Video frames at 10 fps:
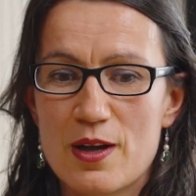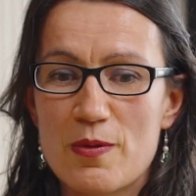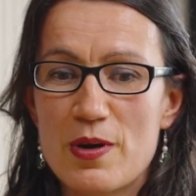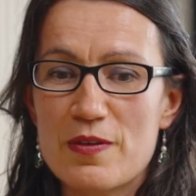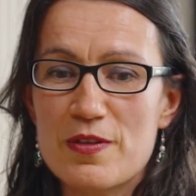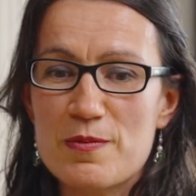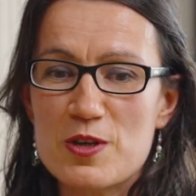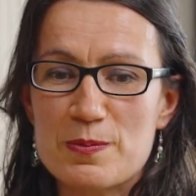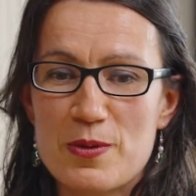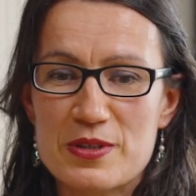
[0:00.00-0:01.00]
One of the
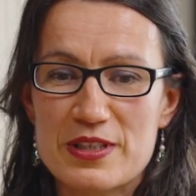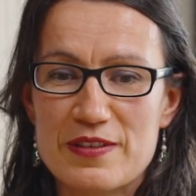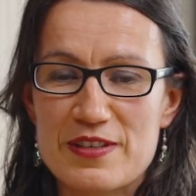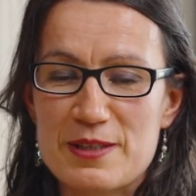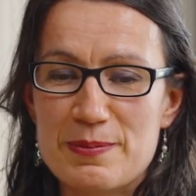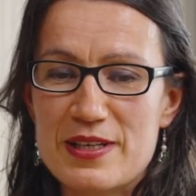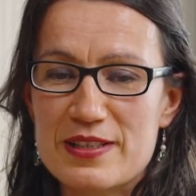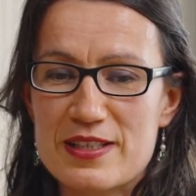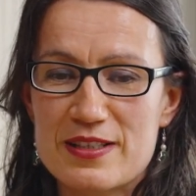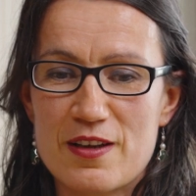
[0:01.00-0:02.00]
most positive
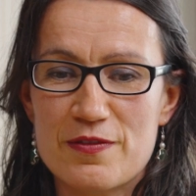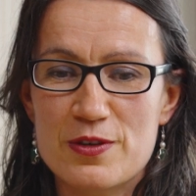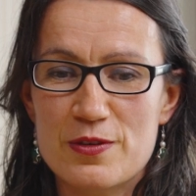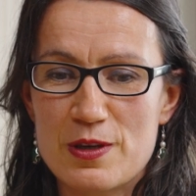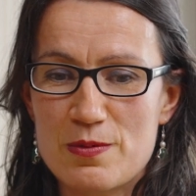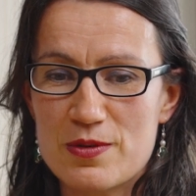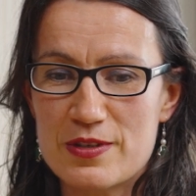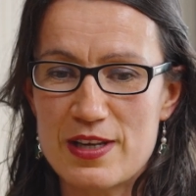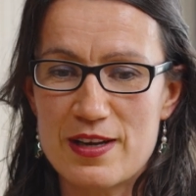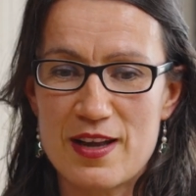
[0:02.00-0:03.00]
experiences at Staff Uni was
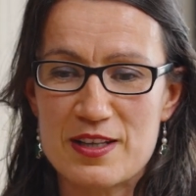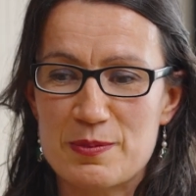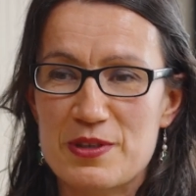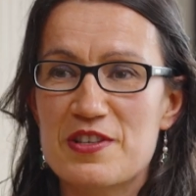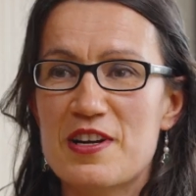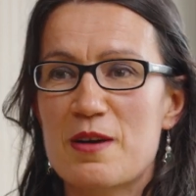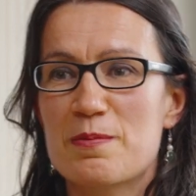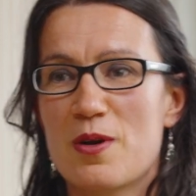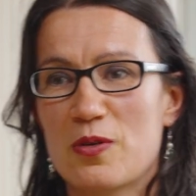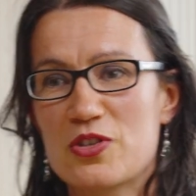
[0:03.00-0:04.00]
the Enhanced
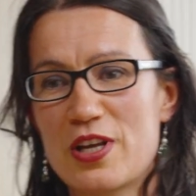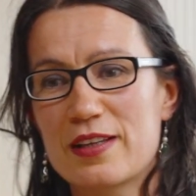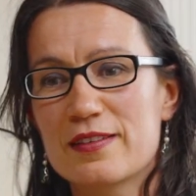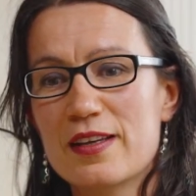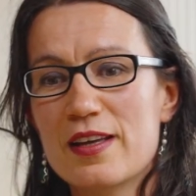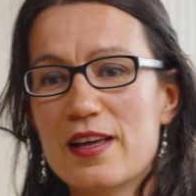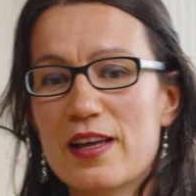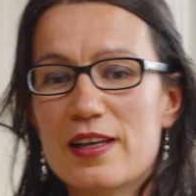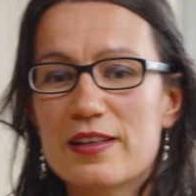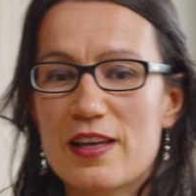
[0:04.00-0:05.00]
PGR project.
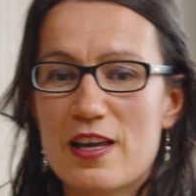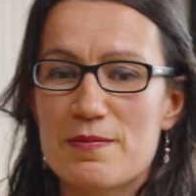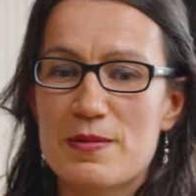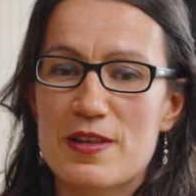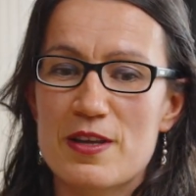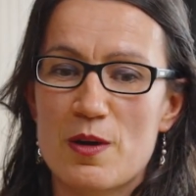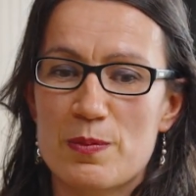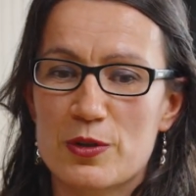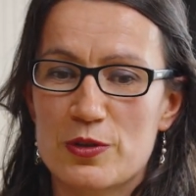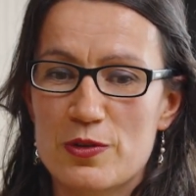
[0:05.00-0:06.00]
It gave me the
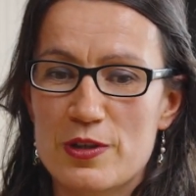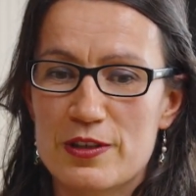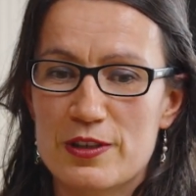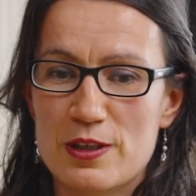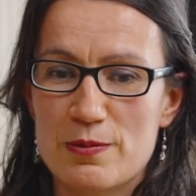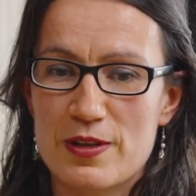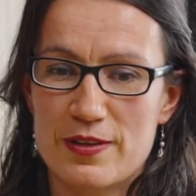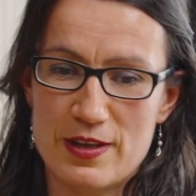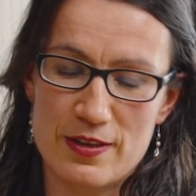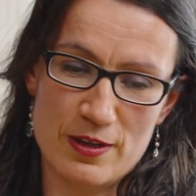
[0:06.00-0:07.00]
opportunity
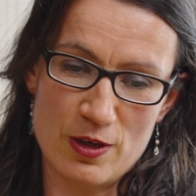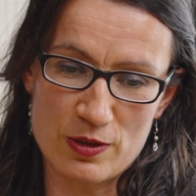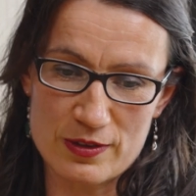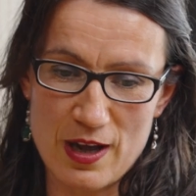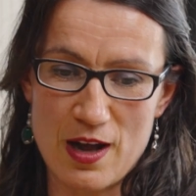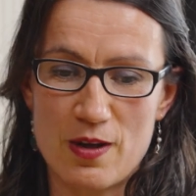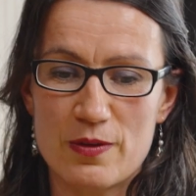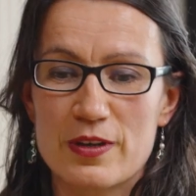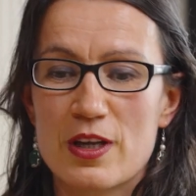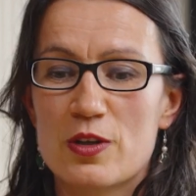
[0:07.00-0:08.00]
within the
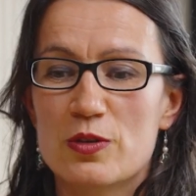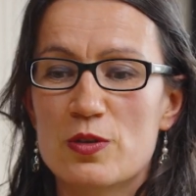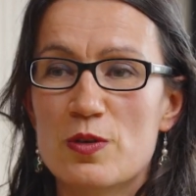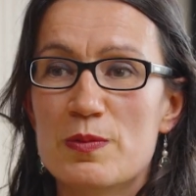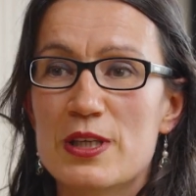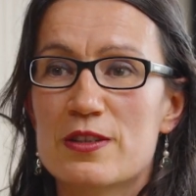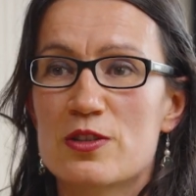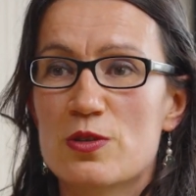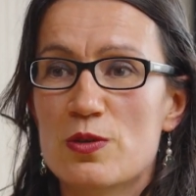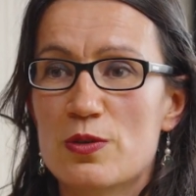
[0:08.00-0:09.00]
lockdown to meet
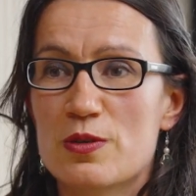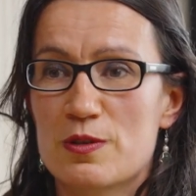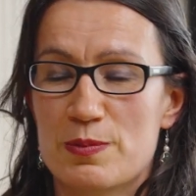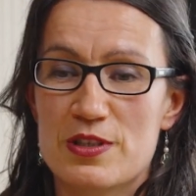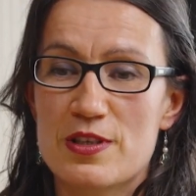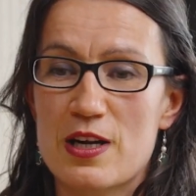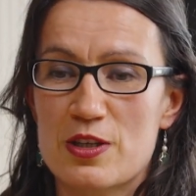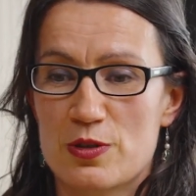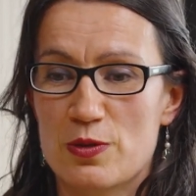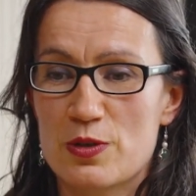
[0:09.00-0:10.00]
students, PGR
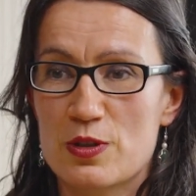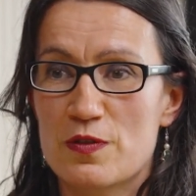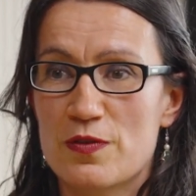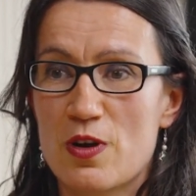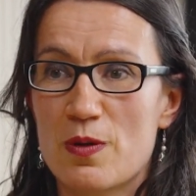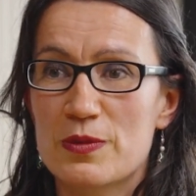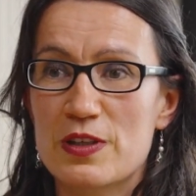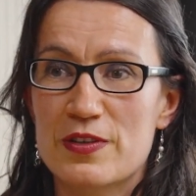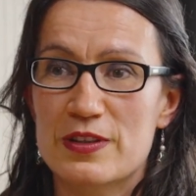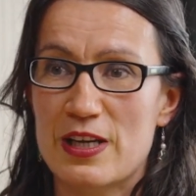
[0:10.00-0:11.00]
students from
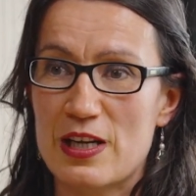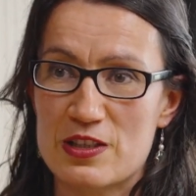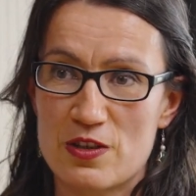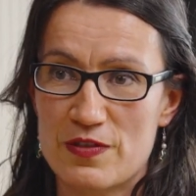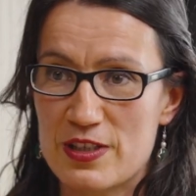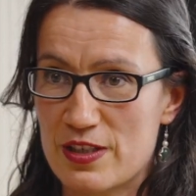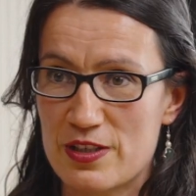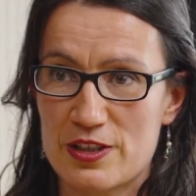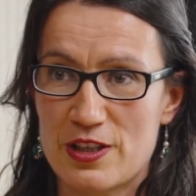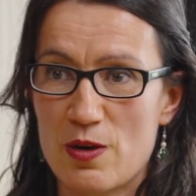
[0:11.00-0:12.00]
different areas of
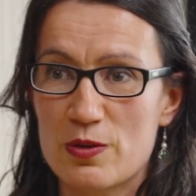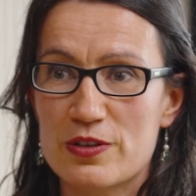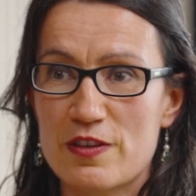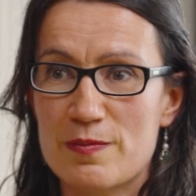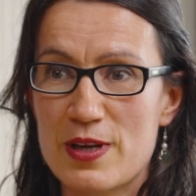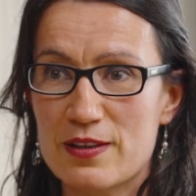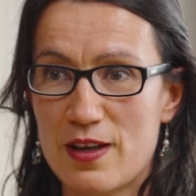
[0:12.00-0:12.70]
research that I wouldn't have met